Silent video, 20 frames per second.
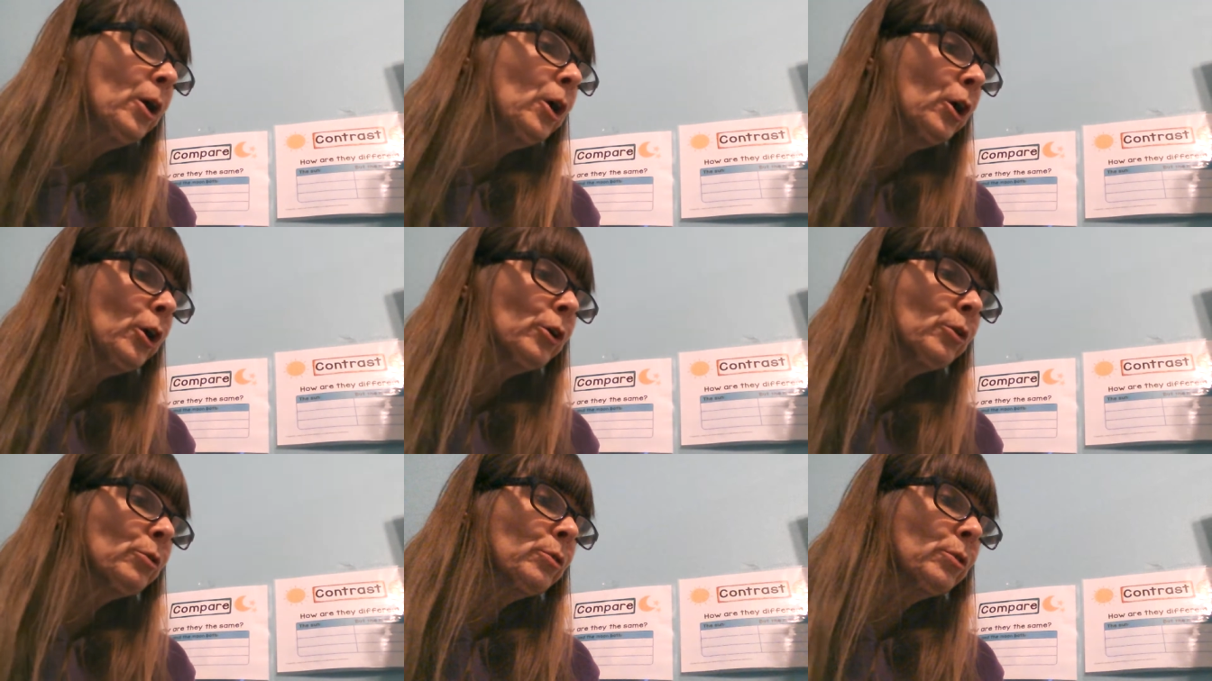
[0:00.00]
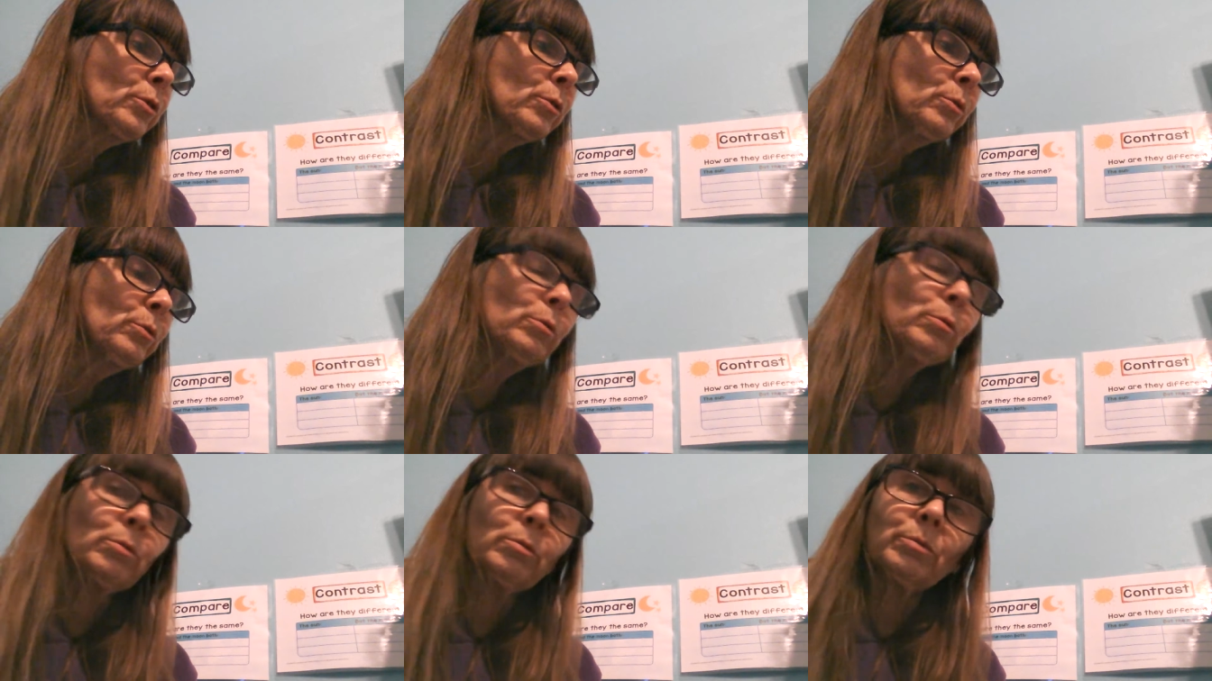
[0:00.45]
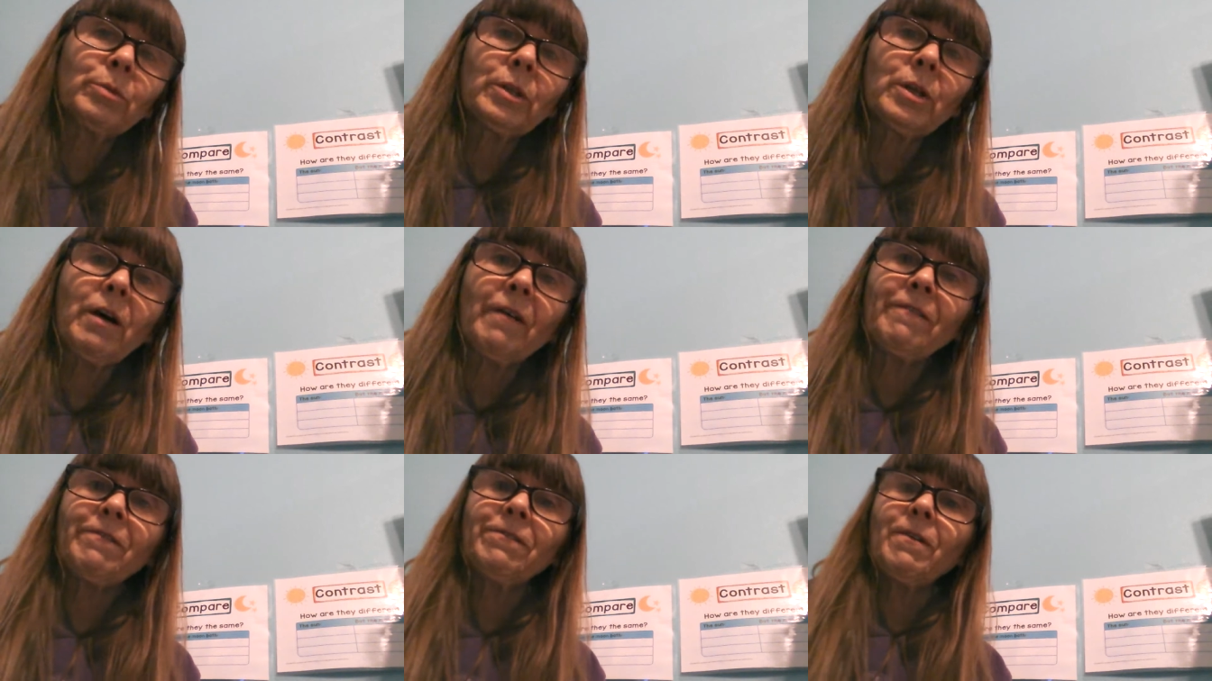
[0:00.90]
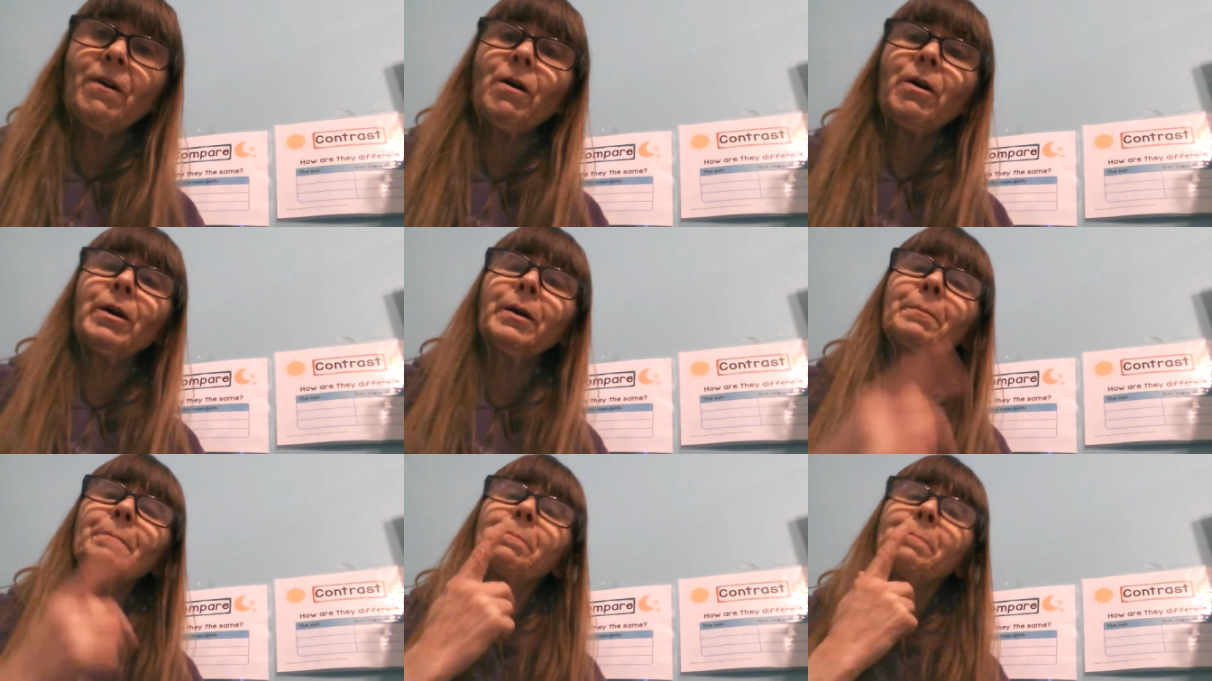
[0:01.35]
her ooh, a
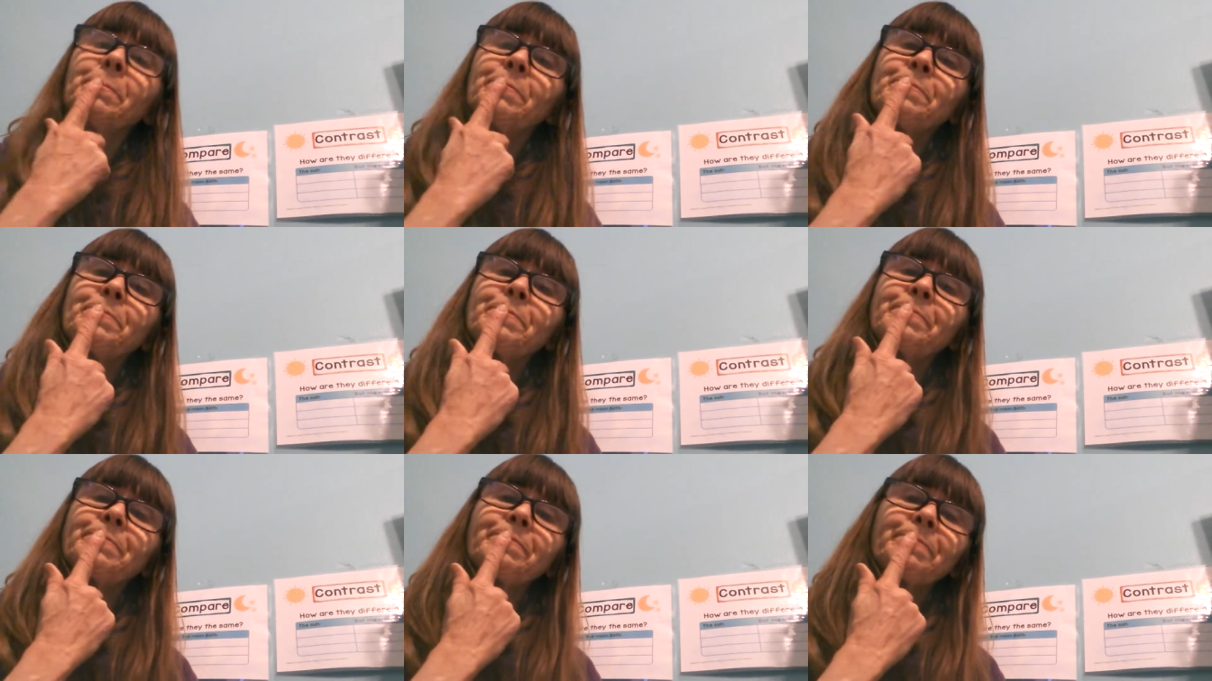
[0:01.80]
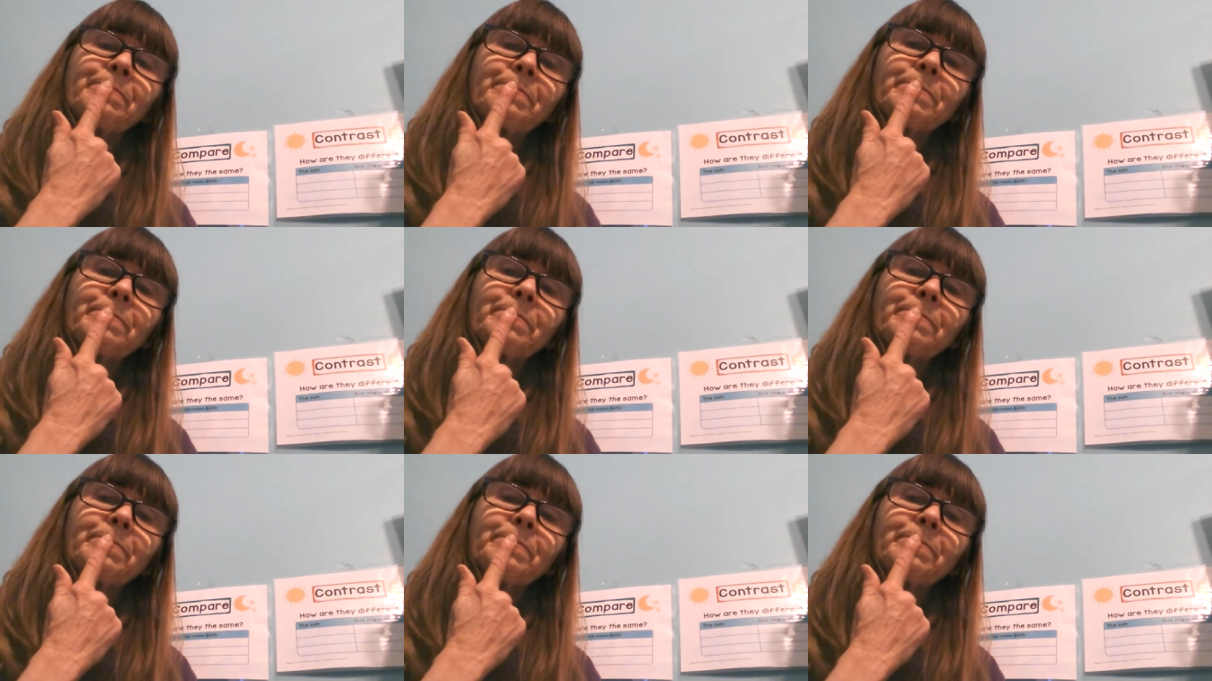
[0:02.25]
farm. Hmm.